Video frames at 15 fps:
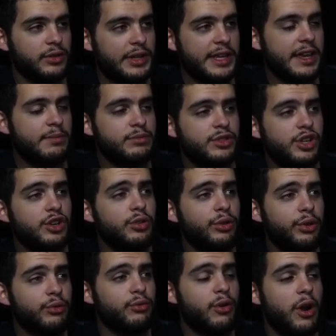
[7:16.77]
They gave him two
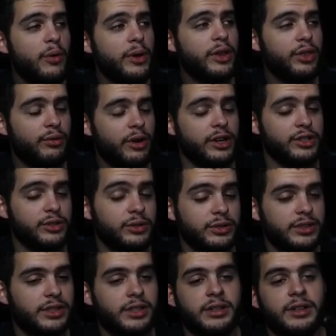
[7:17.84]
throwing
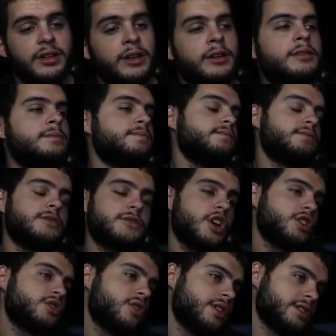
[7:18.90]
thresholds.
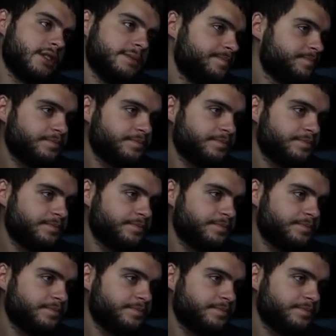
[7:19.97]
That's crazy.